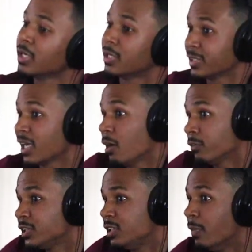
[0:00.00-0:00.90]
Mm-hmm. That's how I
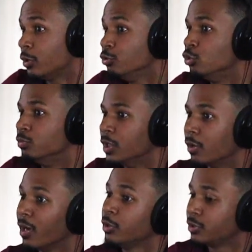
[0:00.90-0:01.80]
really see my YouTube
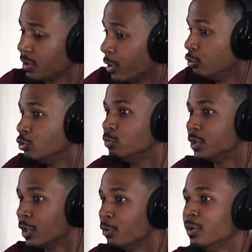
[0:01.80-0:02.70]
channel. I see my YouTube
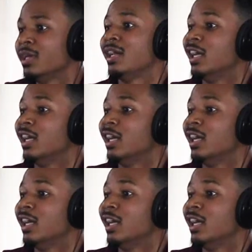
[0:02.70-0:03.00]
channel